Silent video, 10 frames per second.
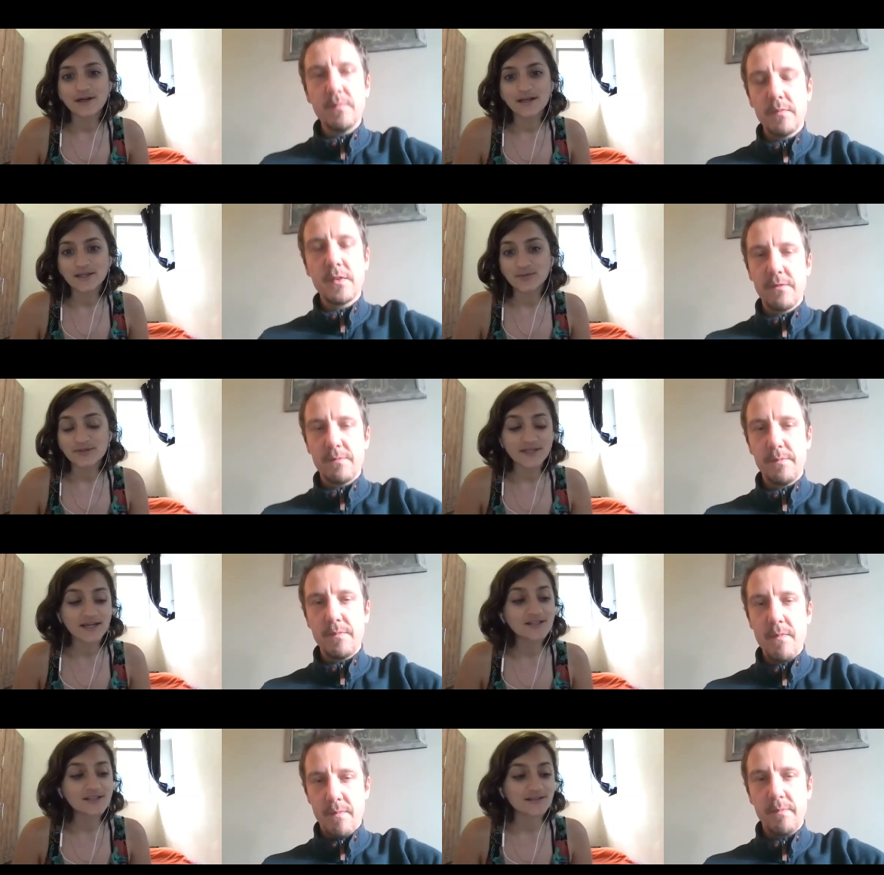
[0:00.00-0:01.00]
Speaker 1: keep in
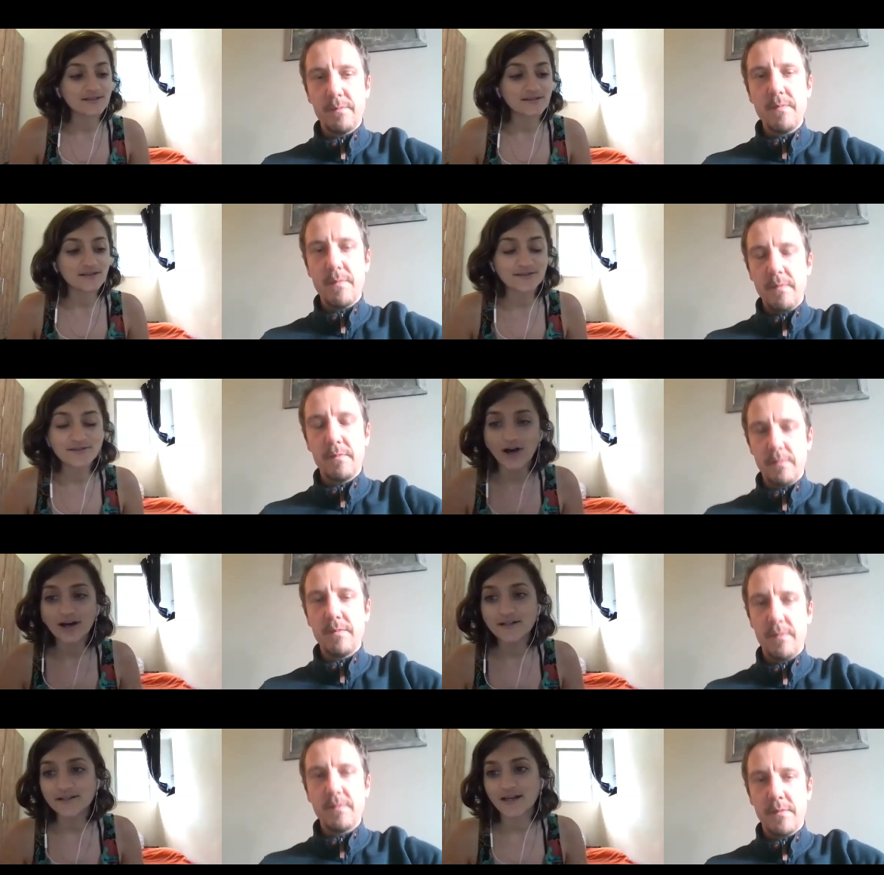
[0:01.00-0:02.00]
touch and and
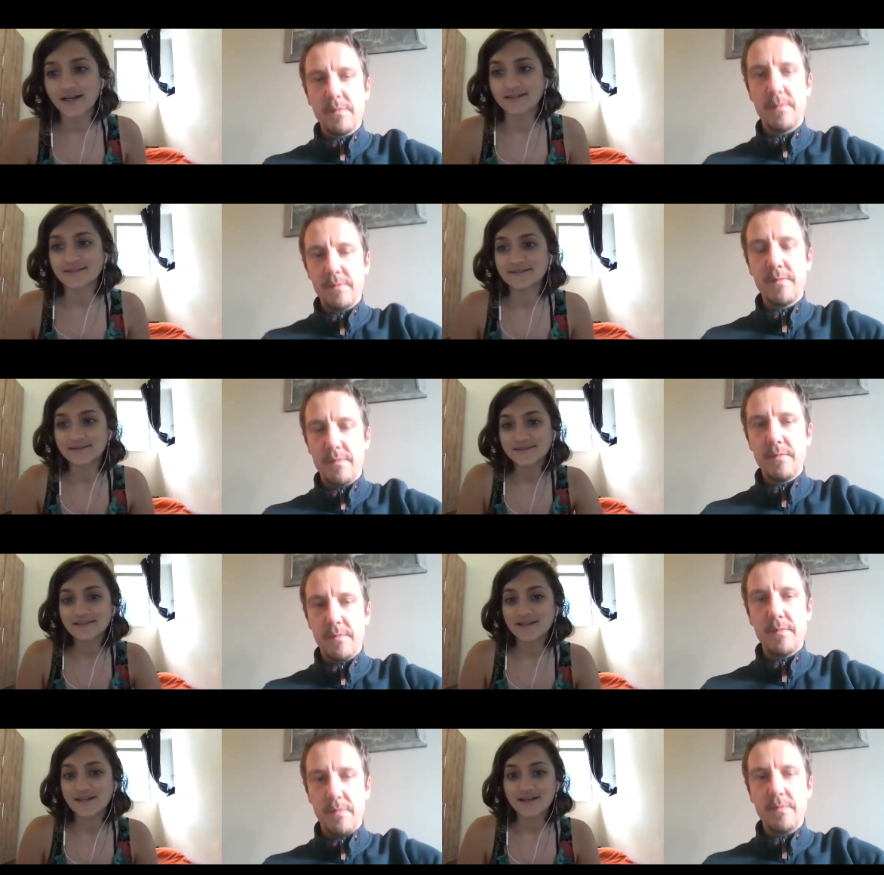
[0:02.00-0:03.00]
talk and
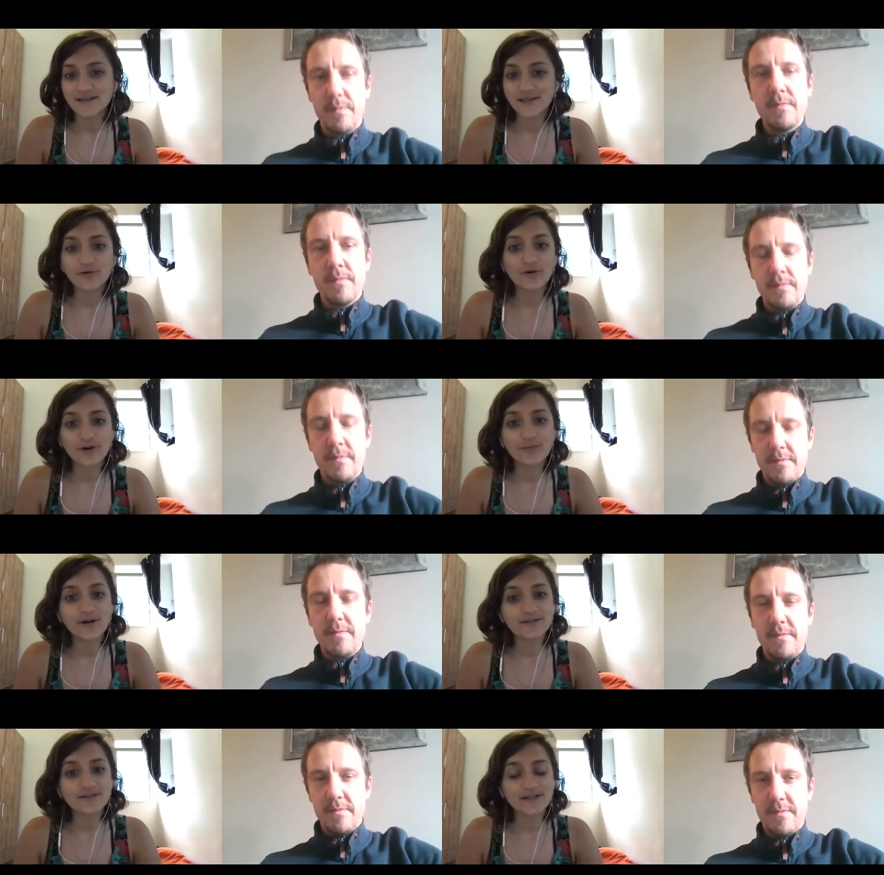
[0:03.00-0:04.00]
hear more
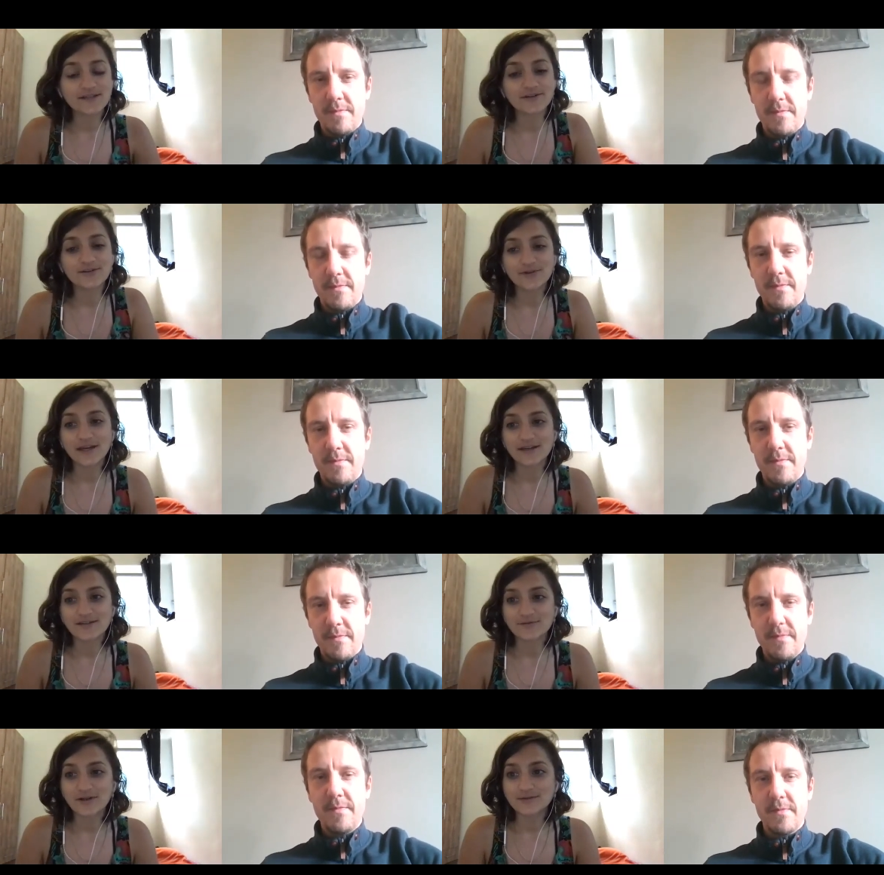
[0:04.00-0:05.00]
about X R U K as
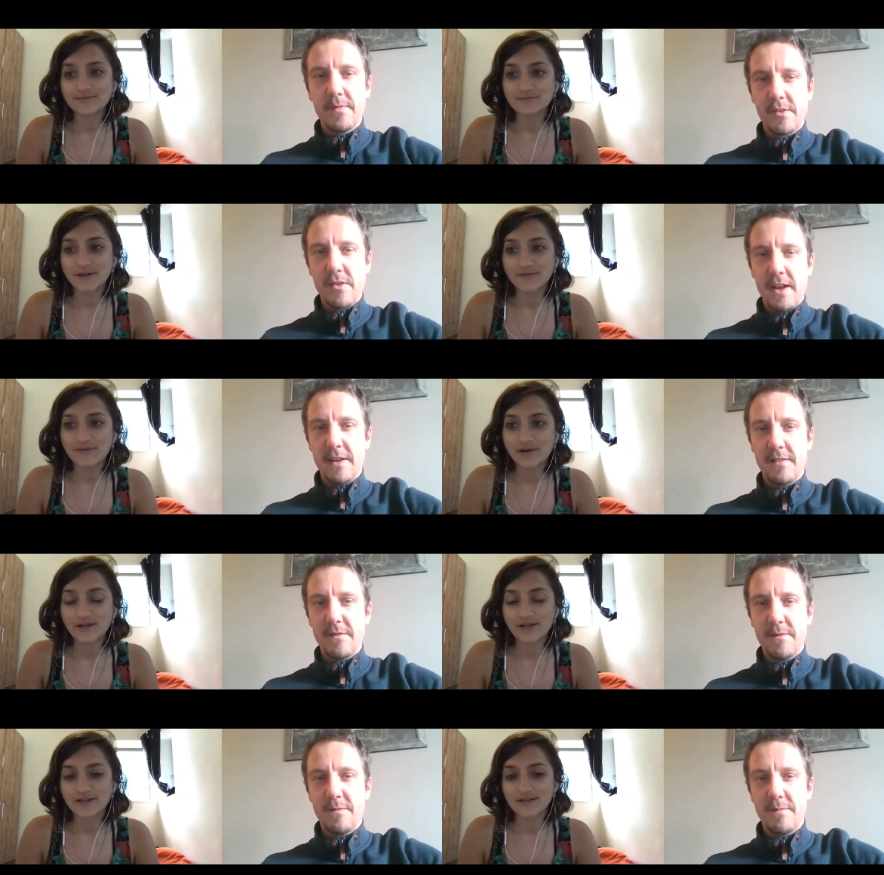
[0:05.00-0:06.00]
well.
Speaker 2: I'm
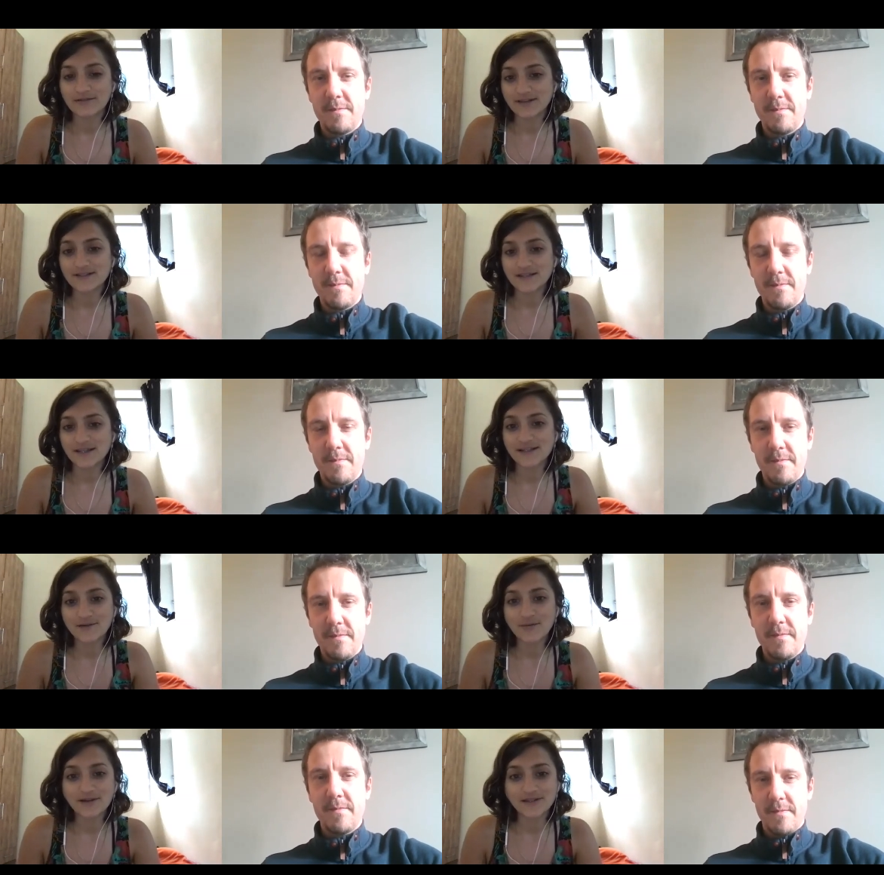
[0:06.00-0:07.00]
very fascinated
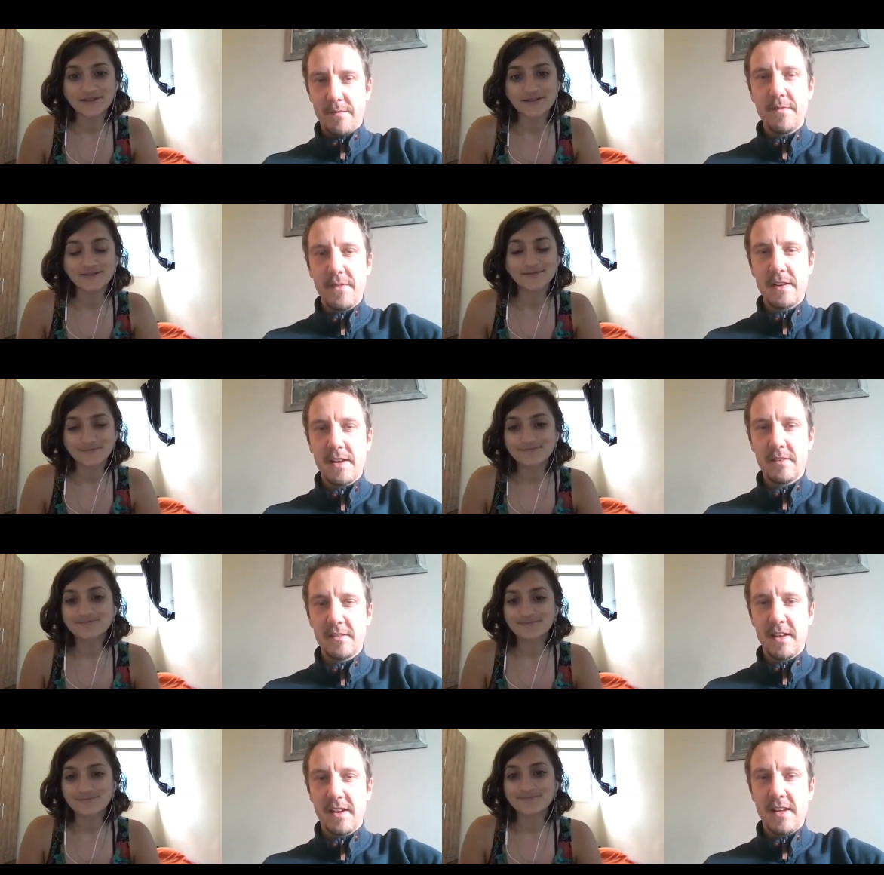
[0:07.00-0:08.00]
about it.
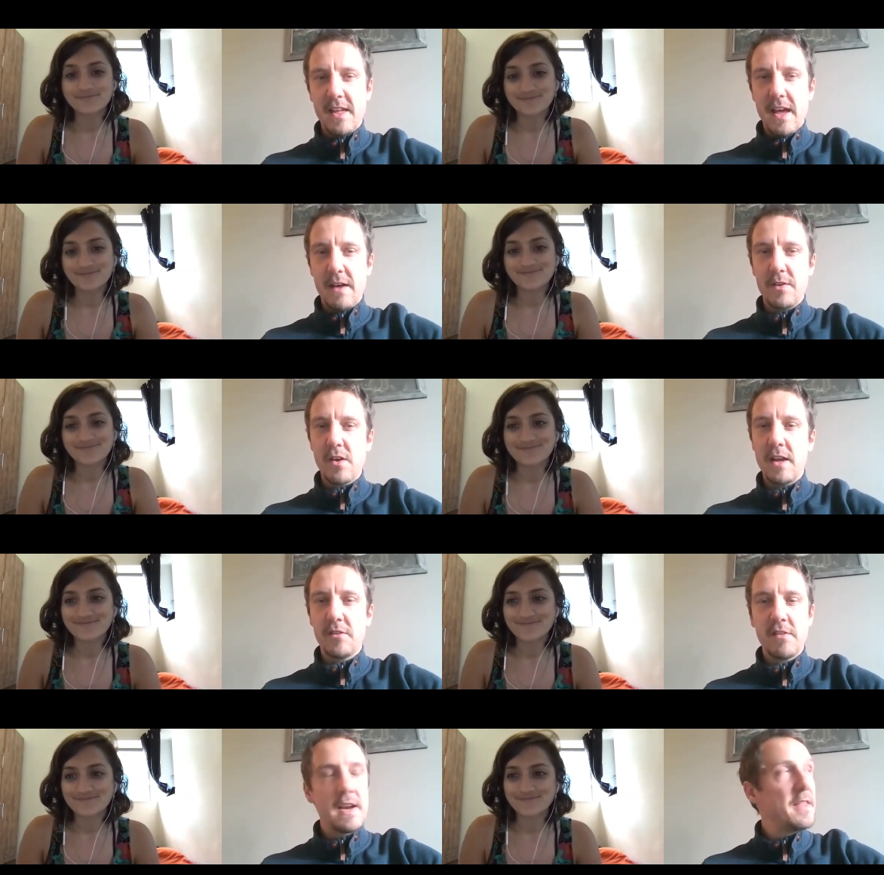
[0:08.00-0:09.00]
Fantastic. Have you got,
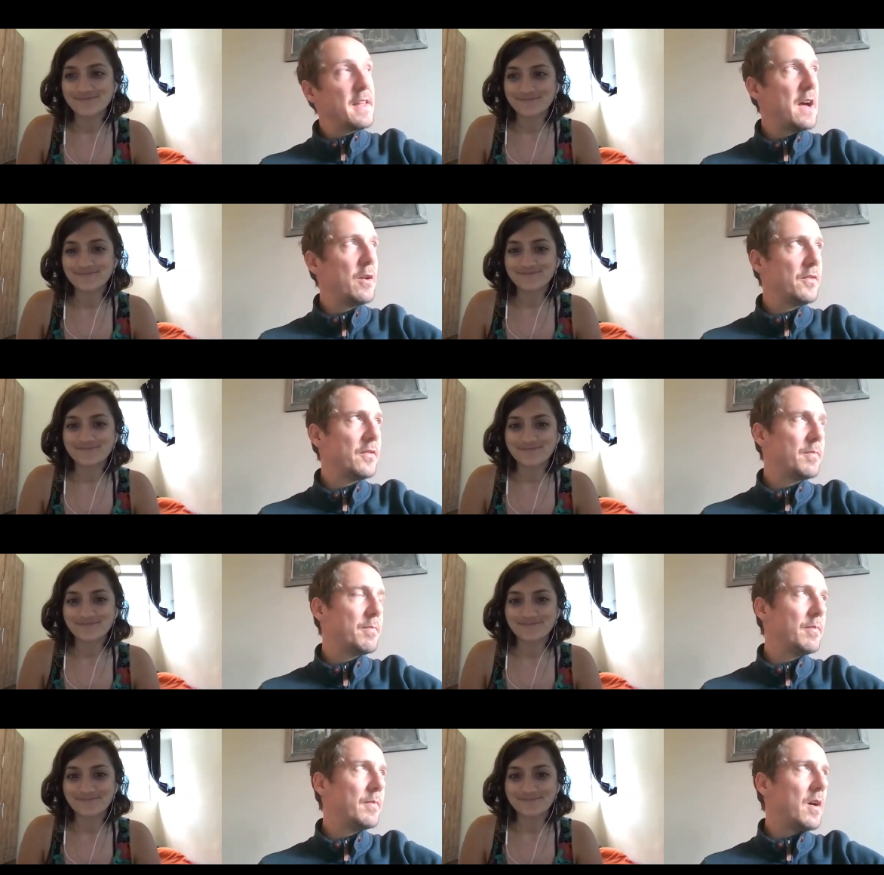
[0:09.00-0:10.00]
is there anything else
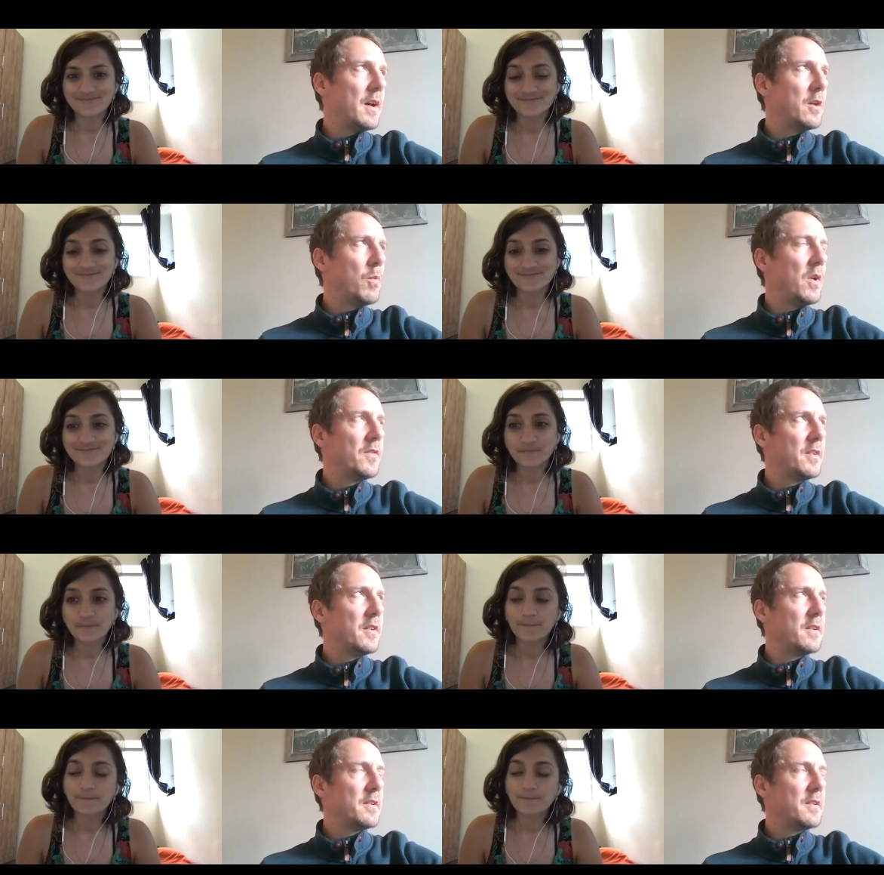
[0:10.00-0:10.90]
like you want to